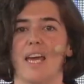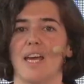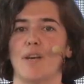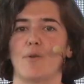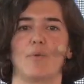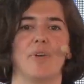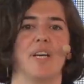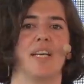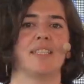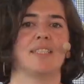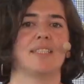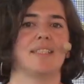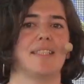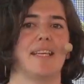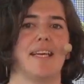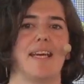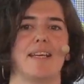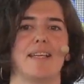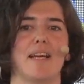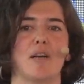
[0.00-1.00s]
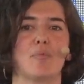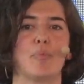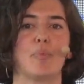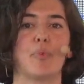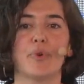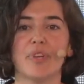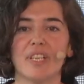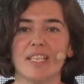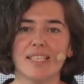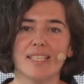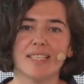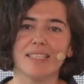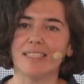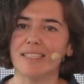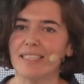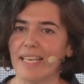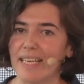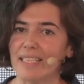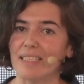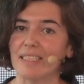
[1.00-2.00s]
And what an
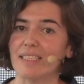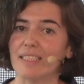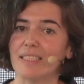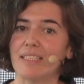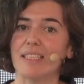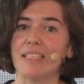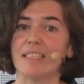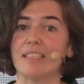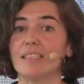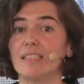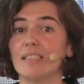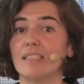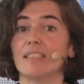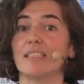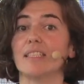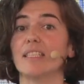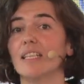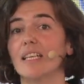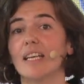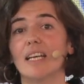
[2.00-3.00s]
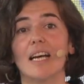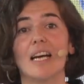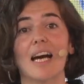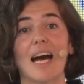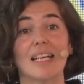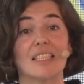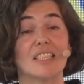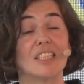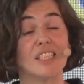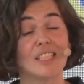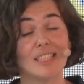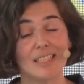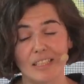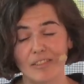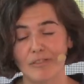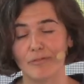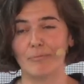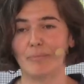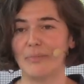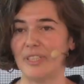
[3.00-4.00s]
unprecedented
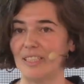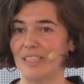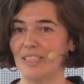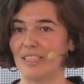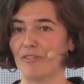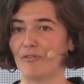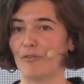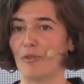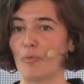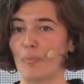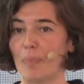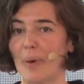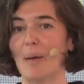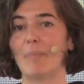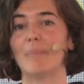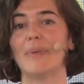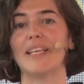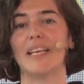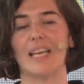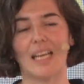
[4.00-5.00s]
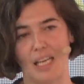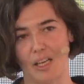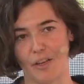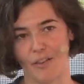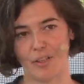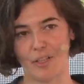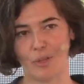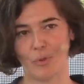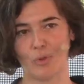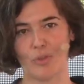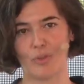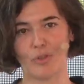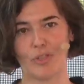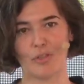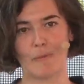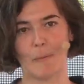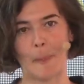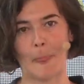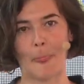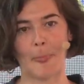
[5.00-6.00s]
achievement for public health it was.
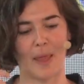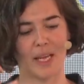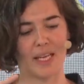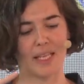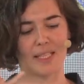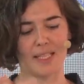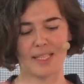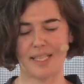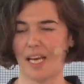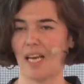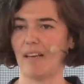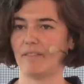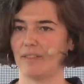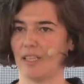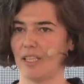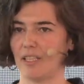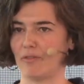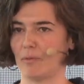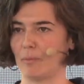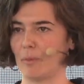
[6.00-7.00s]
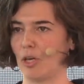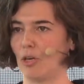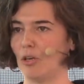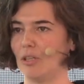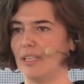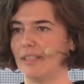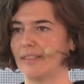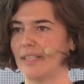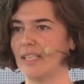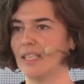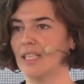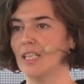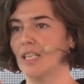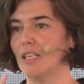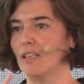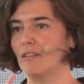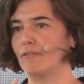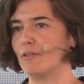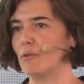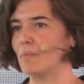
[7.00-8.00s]
It saved us from cholera,
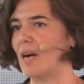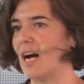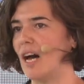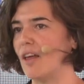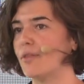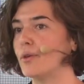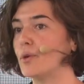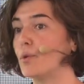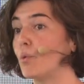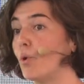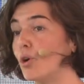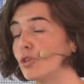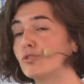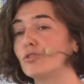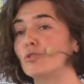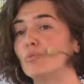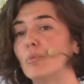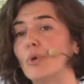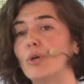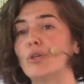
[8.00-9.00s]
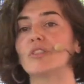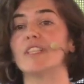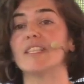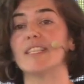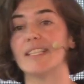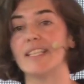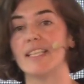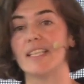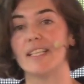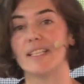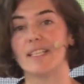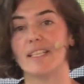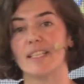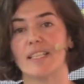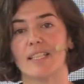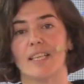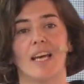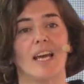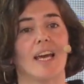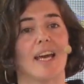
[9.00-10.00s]
from other waterborne
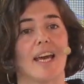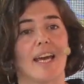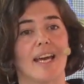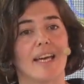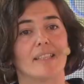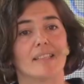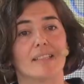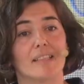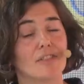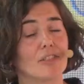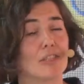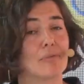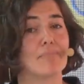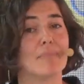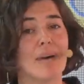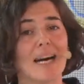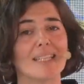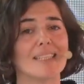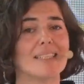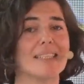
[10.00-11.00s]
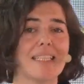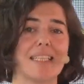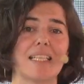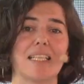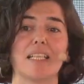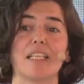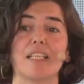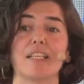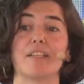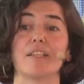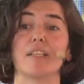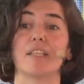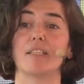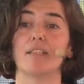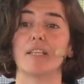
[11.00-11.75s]
diseases, and it dramatically